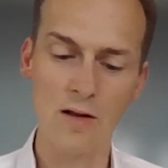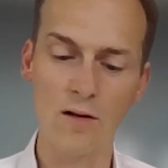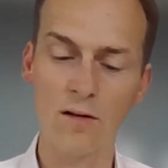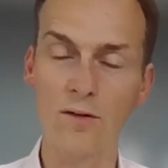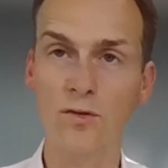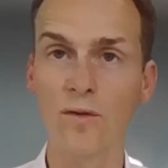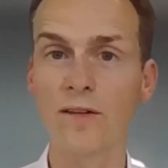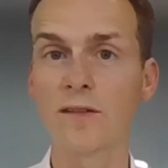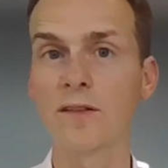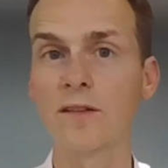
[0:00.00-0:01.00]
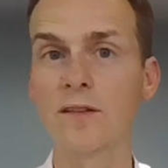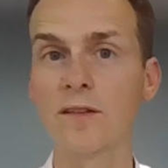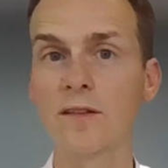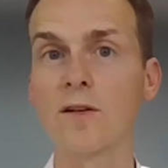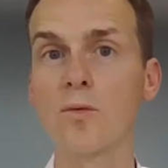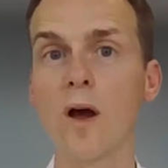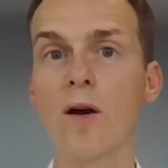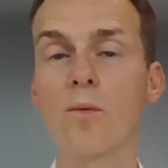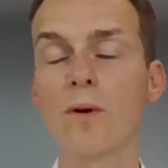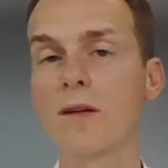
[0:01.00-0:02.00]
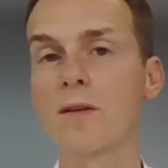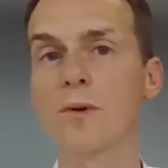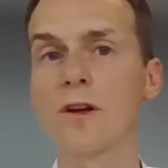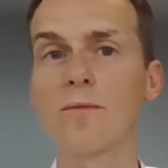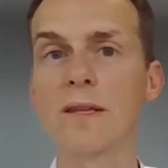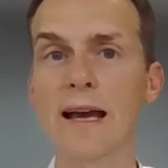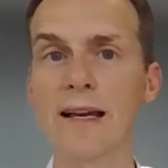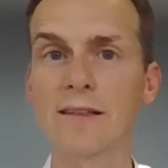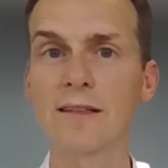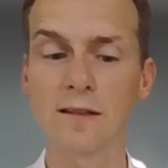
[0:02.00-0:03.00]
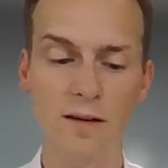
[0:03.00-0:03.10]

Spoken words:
So that's really where we have been acting